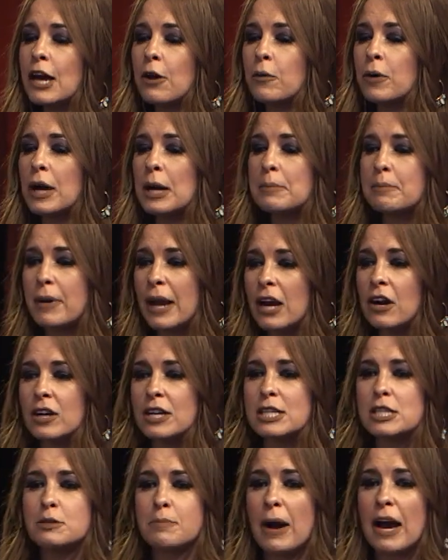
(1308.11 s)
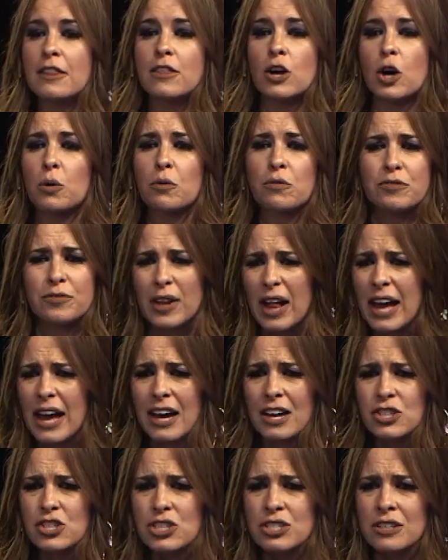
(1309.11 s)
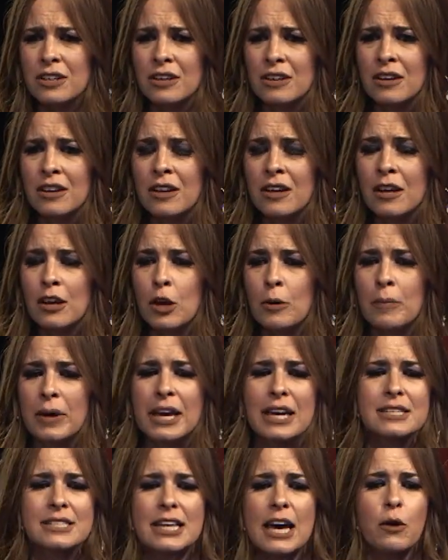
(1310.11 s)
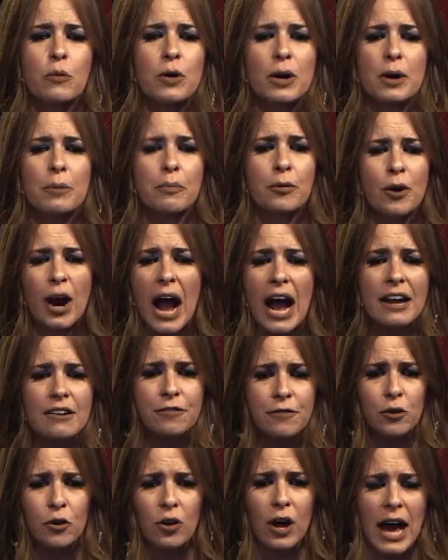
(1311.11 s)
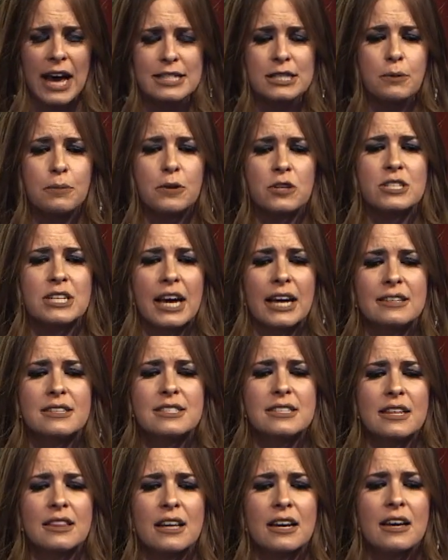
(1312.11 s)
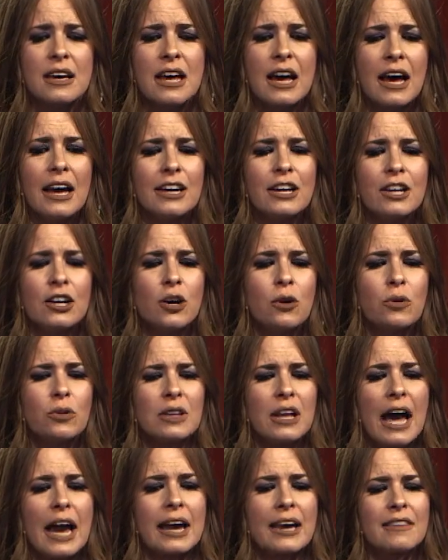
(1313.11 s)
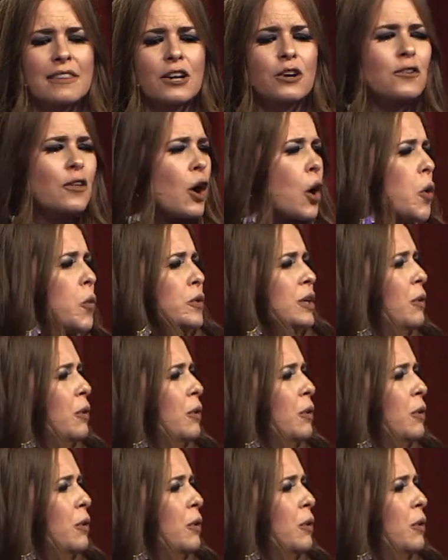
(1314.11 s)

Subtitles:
were embarrassed by their own flesh, because they were prideful as it pertains to the, you know, like they're the only